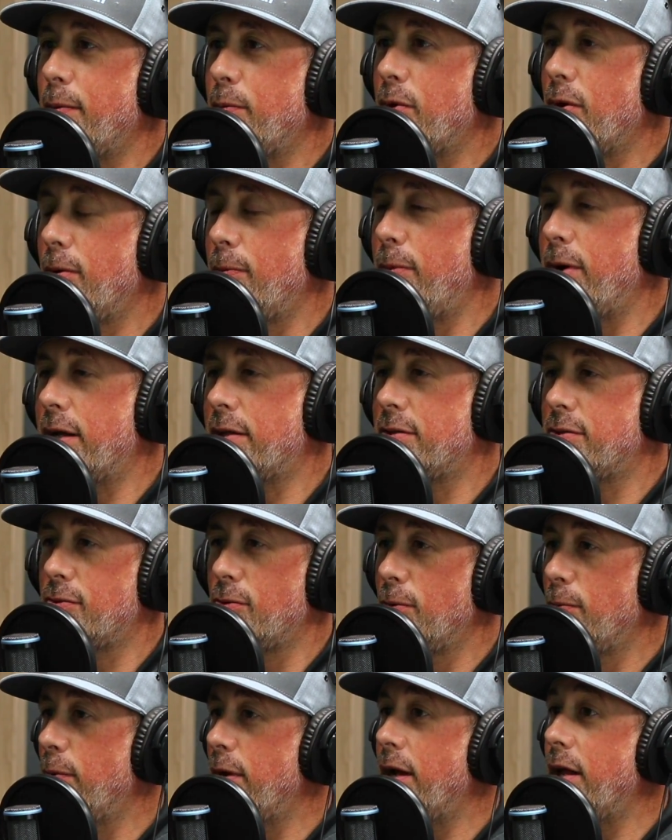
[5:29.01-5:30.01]
going back to
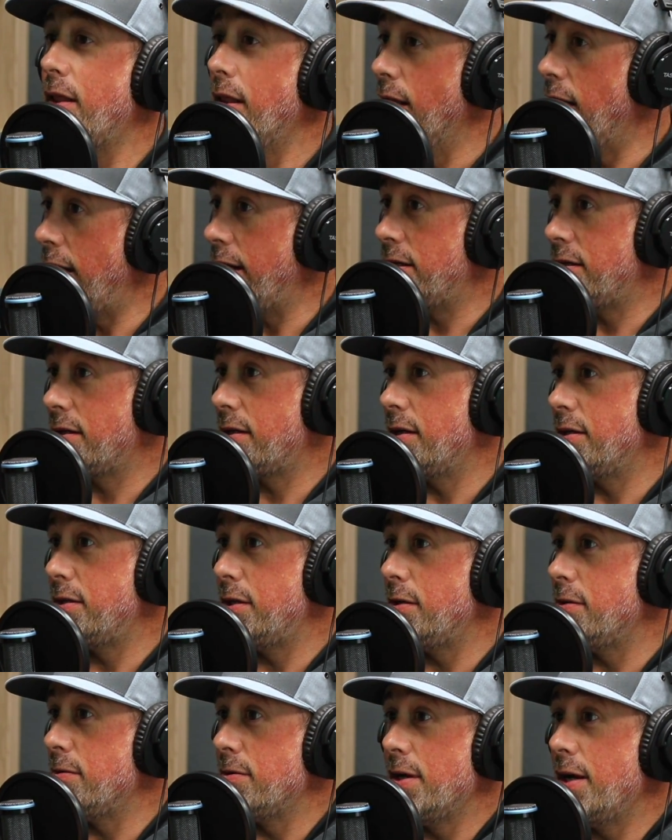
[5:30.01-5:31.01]
school, but I'd like to
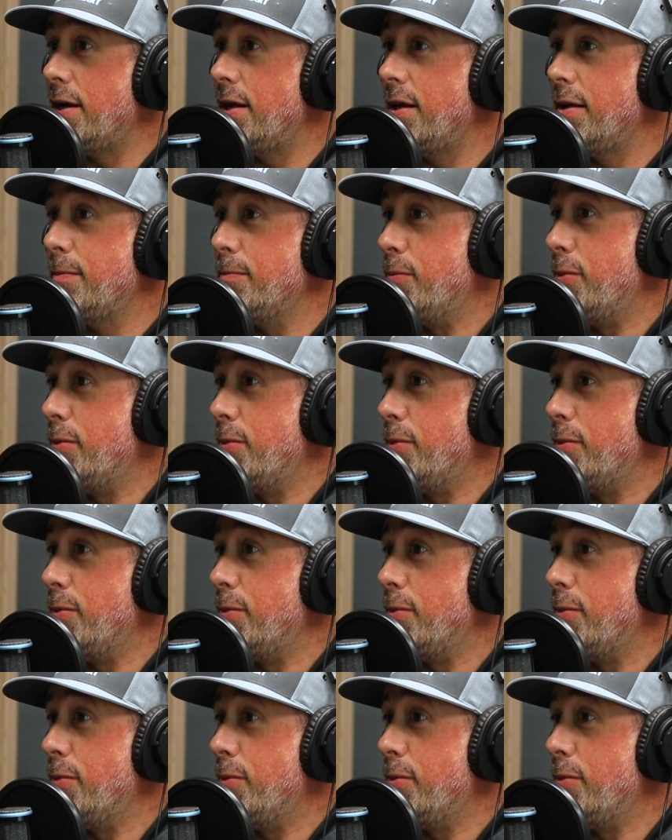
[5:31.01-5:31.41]
continue dating,